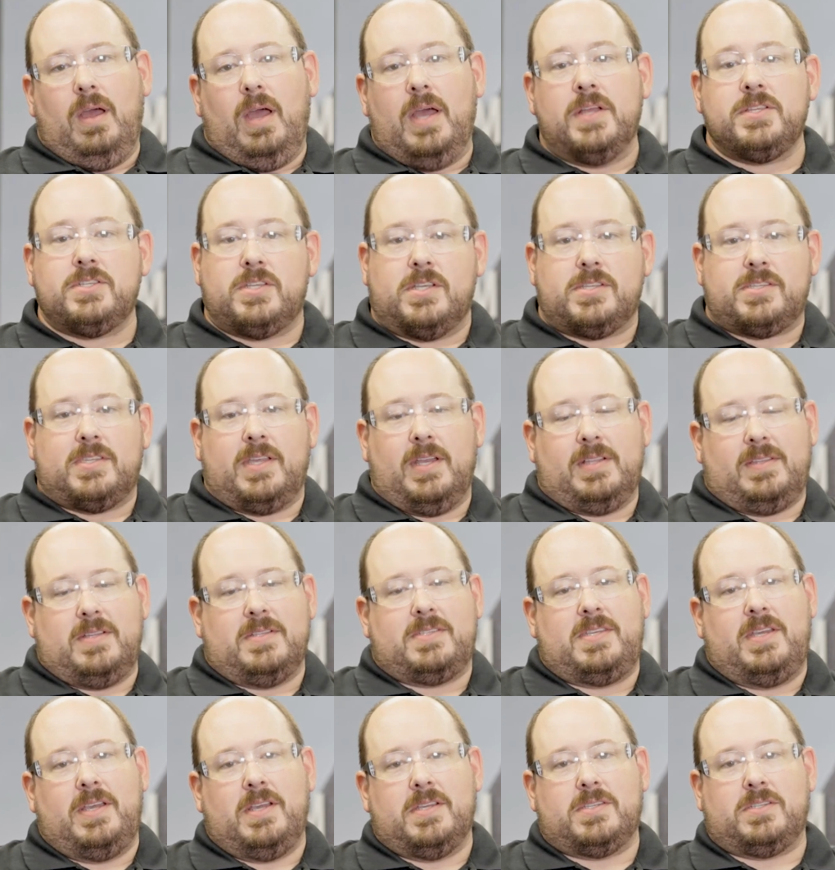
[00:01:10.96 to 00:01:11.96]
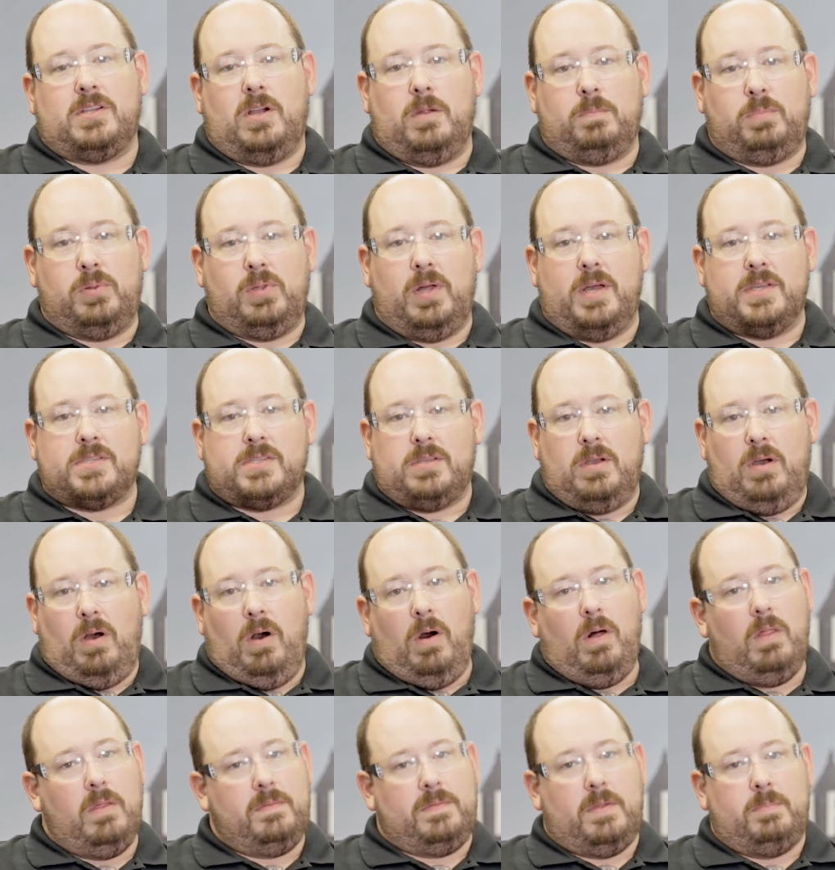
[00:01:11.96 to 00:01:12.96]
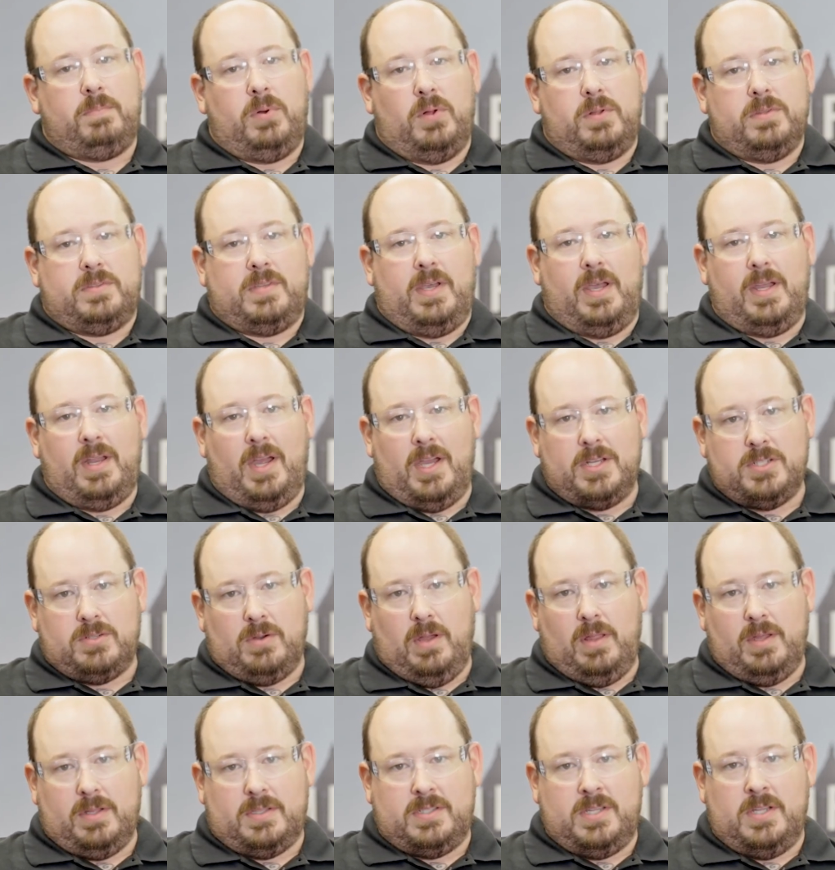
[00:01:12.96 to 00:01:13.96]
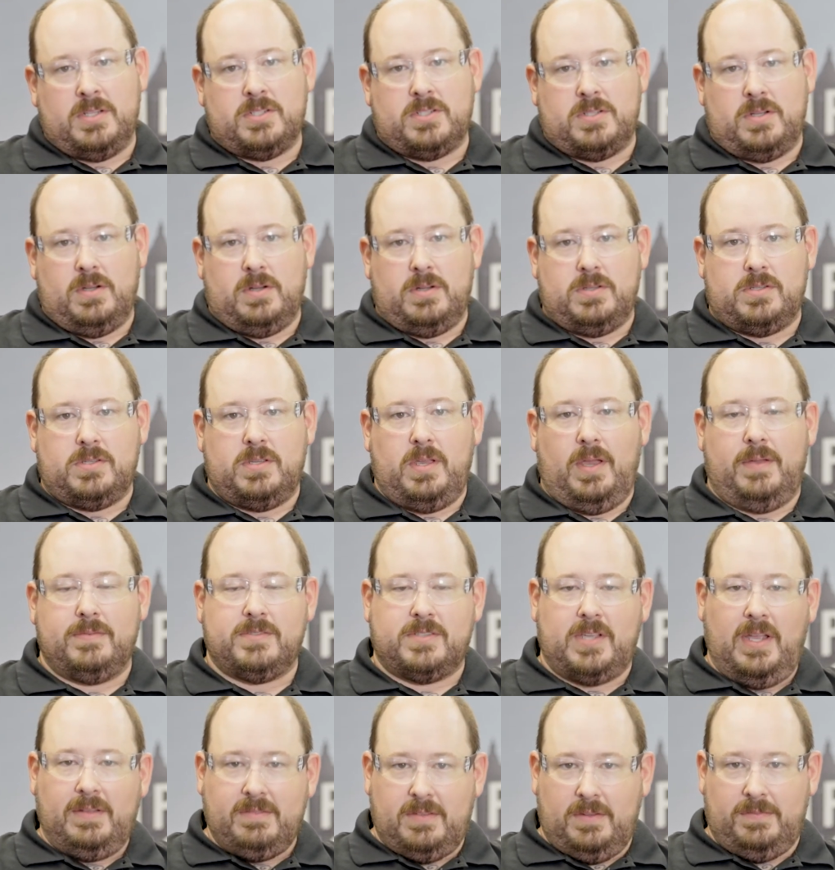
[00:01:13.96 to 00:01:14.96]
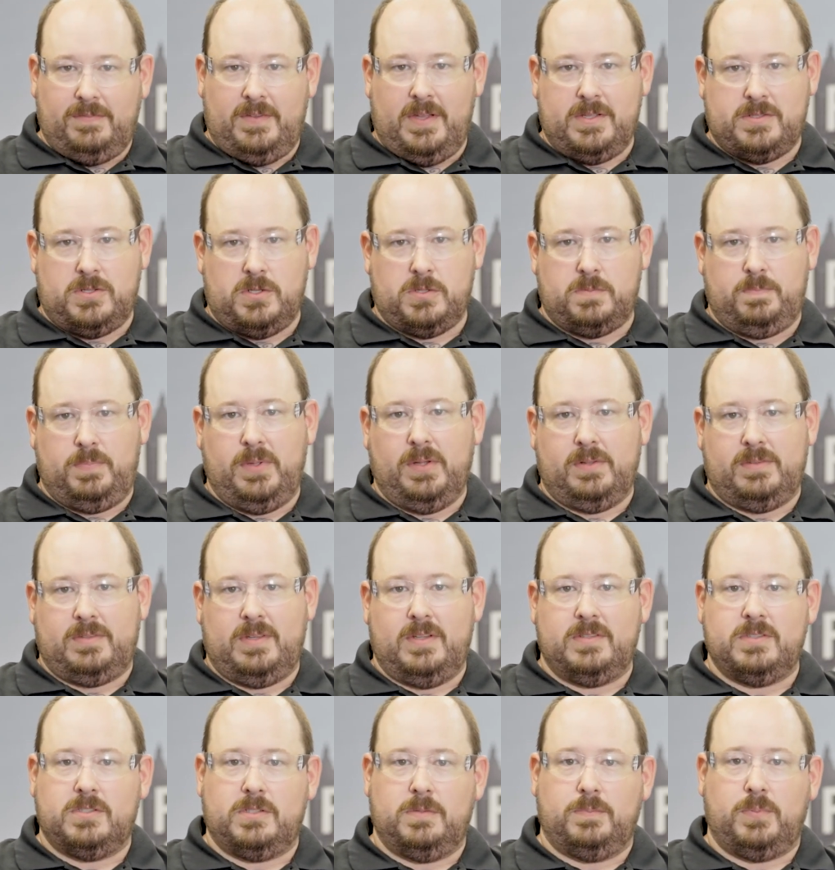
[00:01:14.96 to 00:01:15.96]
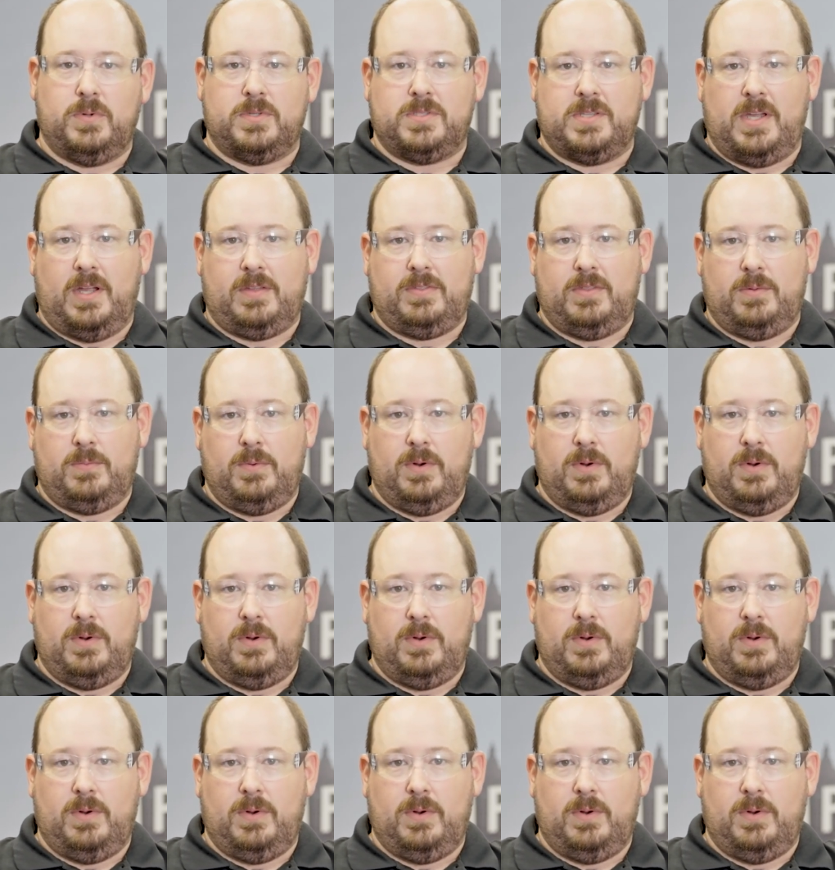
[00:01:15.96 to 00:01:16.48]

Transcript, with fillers: And just like the TSR Plus, all of the Boltight hydraulic tensioners have safety features built in to protect the